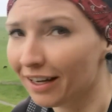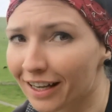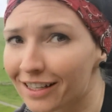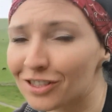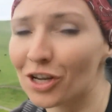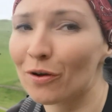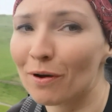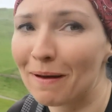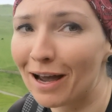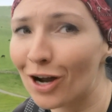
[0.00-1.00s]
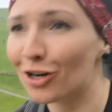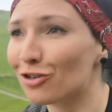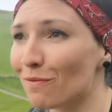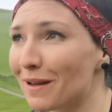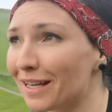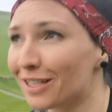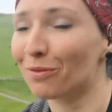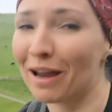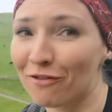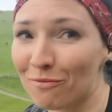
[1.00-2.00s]
And so about 100 metres
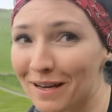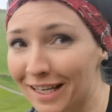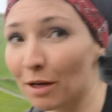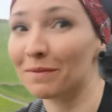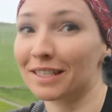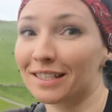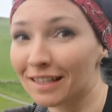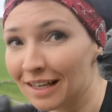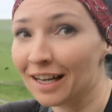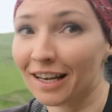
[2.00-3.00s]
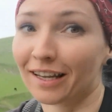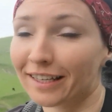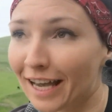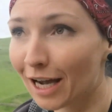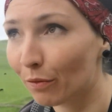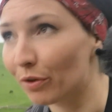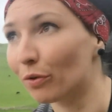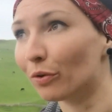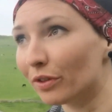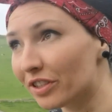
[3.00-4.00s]
away from me comes this like cow with
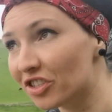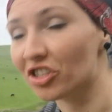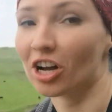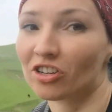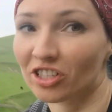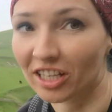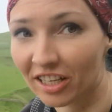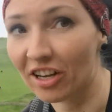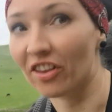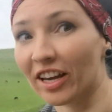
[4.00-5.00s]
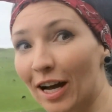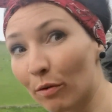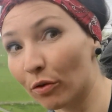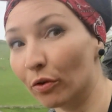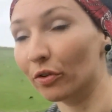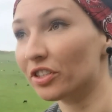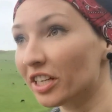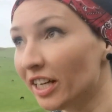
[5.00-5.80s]
horns charging at another cow with horns,